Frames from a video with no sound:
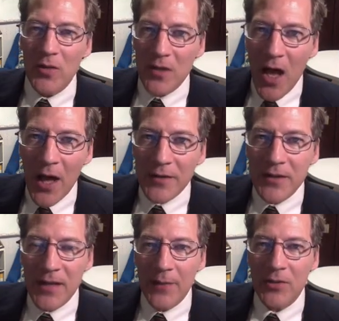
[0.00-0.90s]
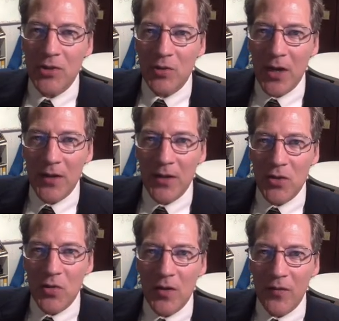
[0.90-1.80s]
not to demonstrate that
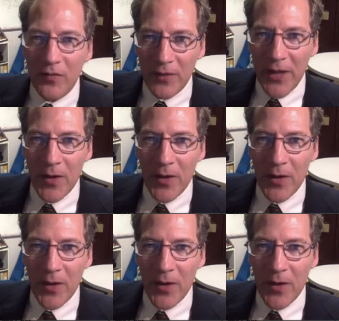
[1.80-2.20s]
you can fill